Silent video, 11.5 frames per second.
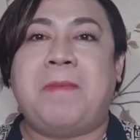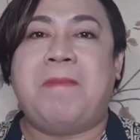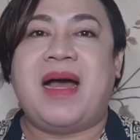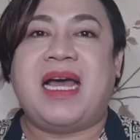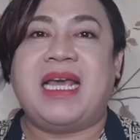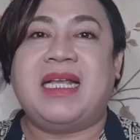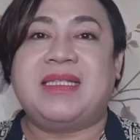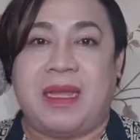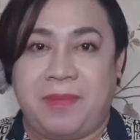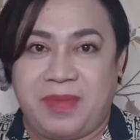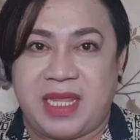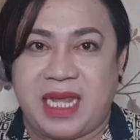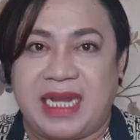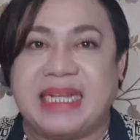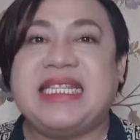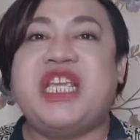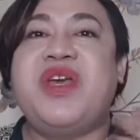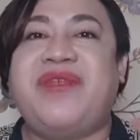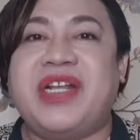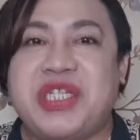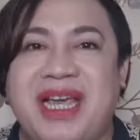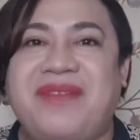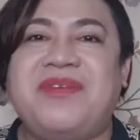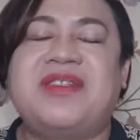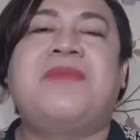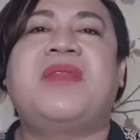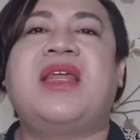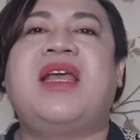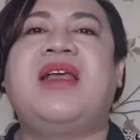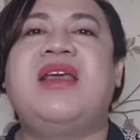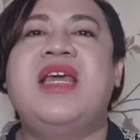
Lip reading: by something. Let's say you have achieved something,